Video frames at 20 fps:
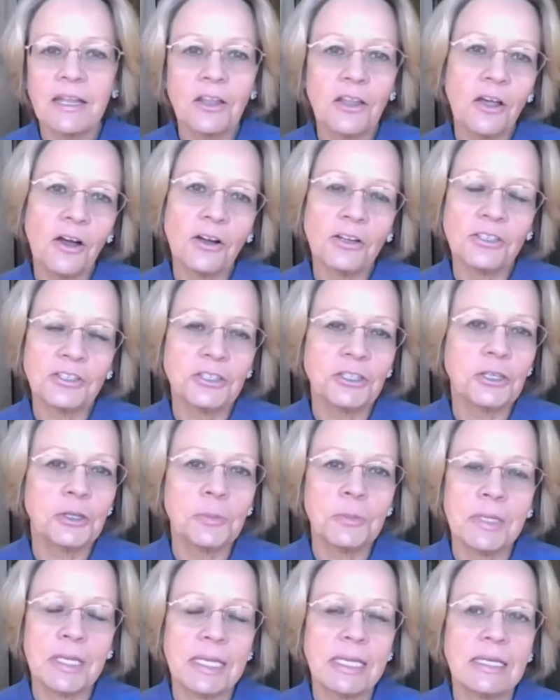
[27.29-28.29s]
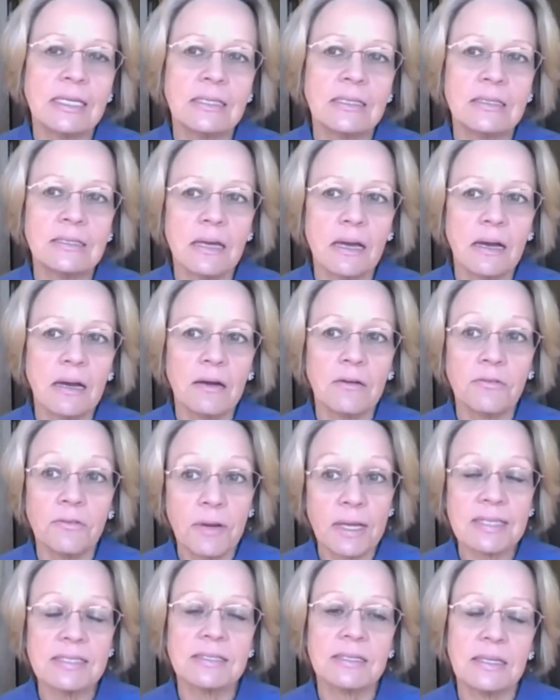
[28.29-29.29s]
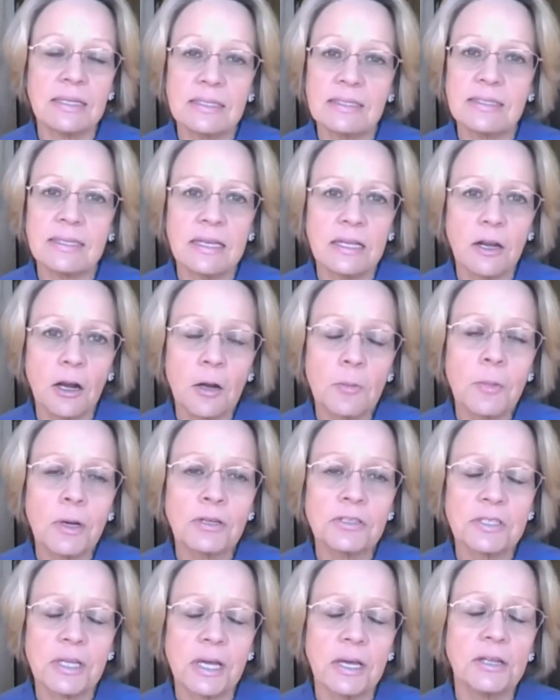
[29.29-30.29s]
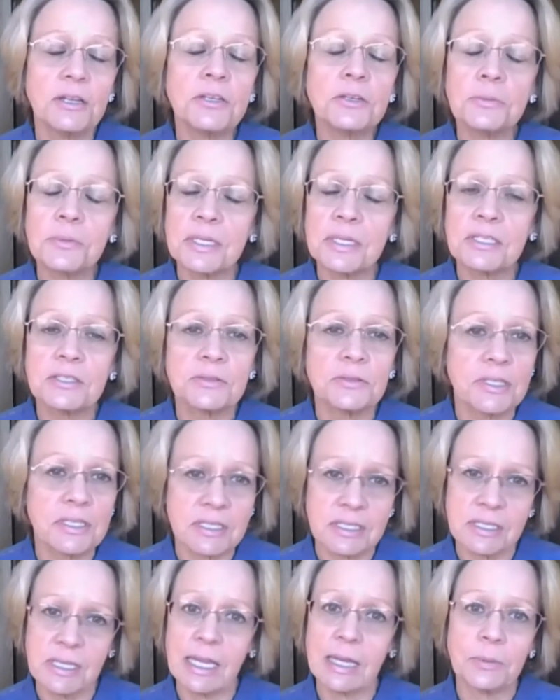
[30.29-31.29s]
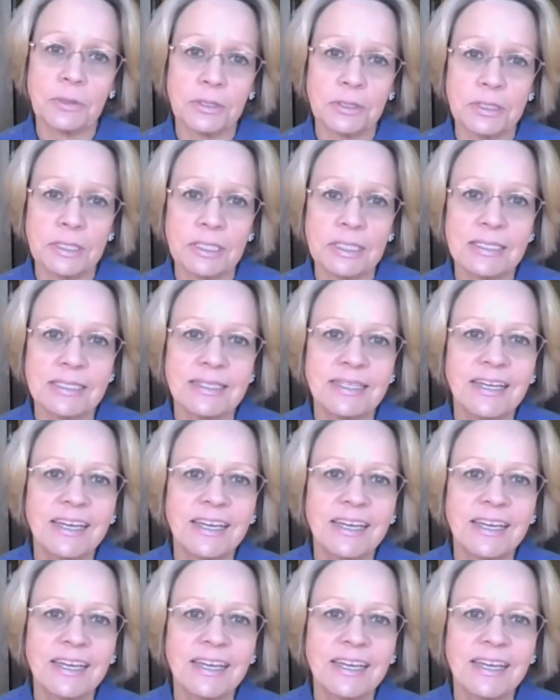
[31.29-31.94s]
and long-term needs of residents in our most under-resourced neighborhoods.